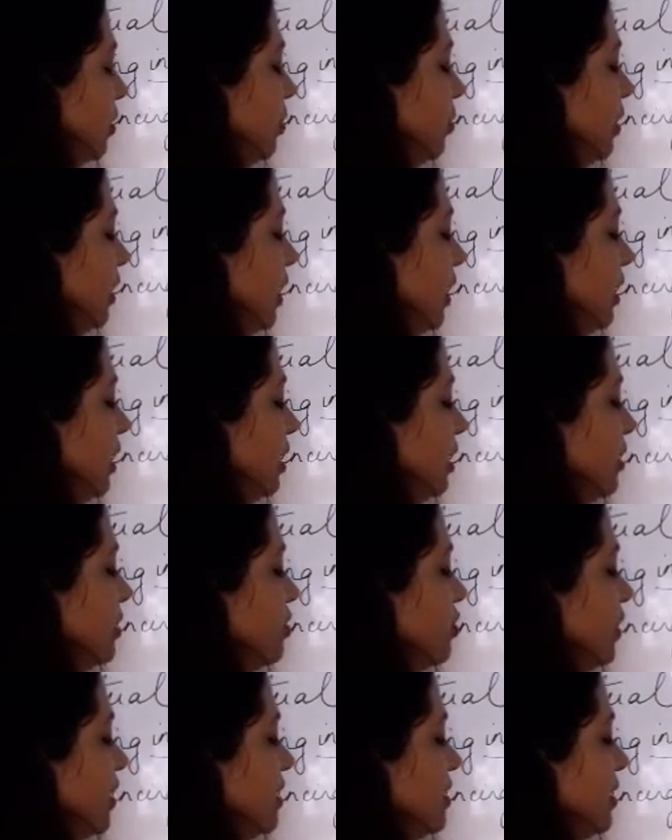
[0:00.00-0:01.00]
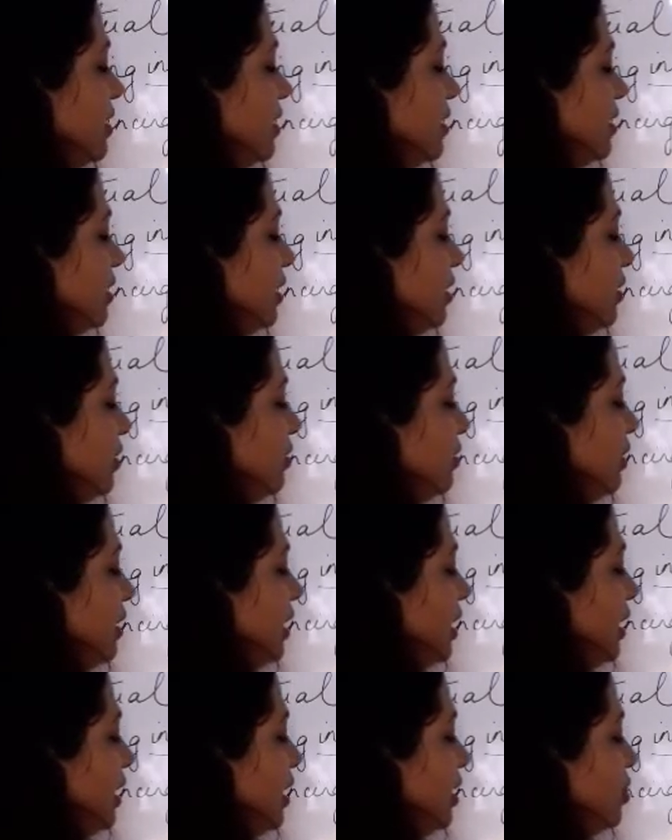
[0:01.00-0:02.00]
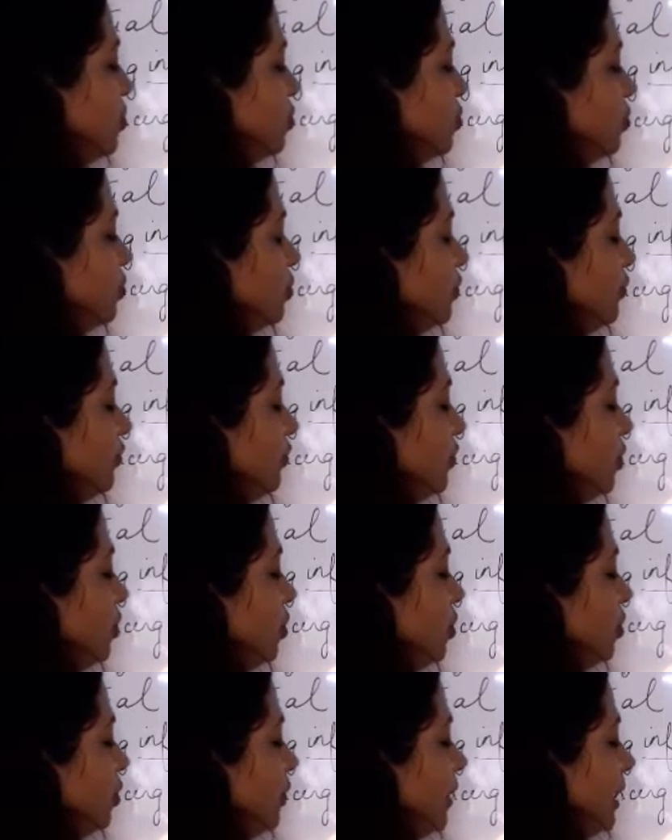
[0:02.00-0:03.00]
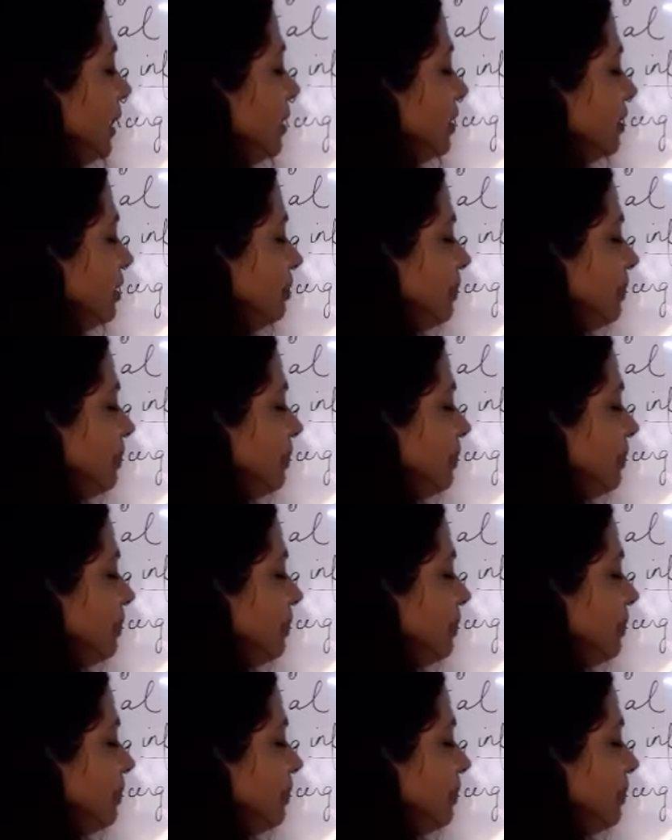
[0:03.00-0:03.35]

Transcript: Okay. So is it 3, 2, 4, 1?